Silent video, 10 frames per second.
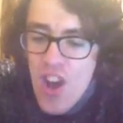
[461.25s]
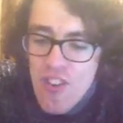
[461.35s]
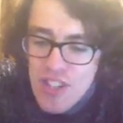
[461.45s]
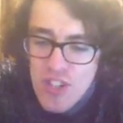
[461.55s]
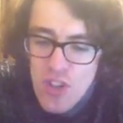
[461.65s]

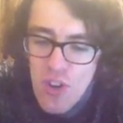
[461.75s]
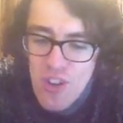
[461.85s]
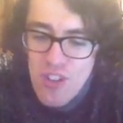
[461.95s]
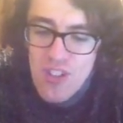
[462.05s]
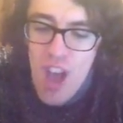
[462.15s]

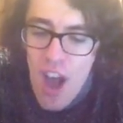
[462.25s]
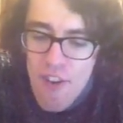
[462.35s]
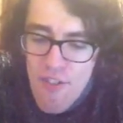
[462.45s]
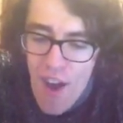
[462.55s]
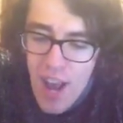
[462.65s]
restores
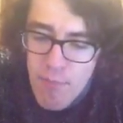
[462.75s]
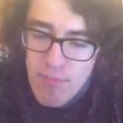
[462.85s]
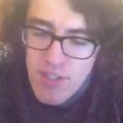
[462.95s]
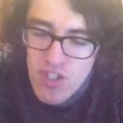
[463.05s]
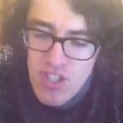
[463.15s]

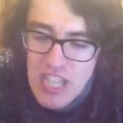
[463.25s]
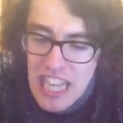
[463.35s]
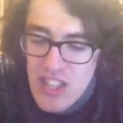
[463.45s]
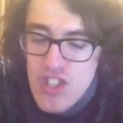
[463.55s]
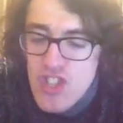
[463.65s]
vibrancy
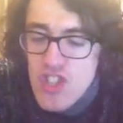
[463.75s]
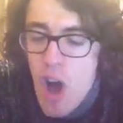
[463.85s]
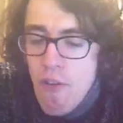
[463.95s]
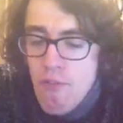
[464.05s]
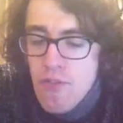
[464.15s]
and
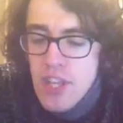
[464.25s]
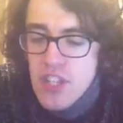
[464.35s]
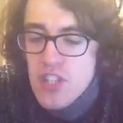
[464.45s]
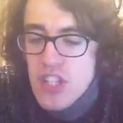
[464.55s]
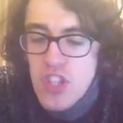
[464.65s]

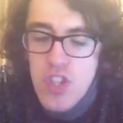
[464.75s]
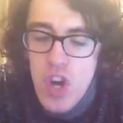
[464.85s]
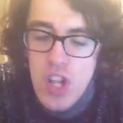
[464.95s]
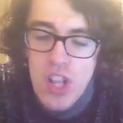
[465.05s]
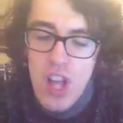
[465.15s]
softness to
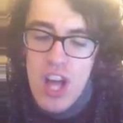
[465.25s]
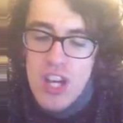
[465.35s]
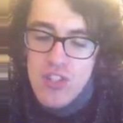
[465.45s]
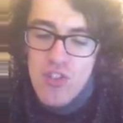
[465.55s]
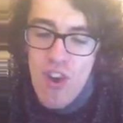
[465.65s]
dull,
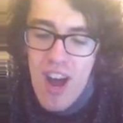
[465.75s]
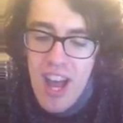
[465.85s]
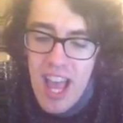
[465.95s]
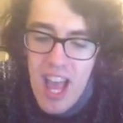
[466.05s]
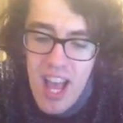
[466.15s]

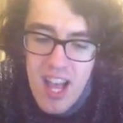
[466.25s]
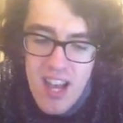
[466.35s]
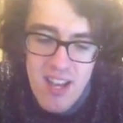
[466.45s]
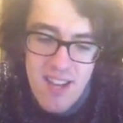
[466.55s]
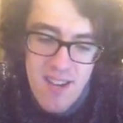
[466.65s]
dry
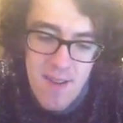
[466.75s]
hair.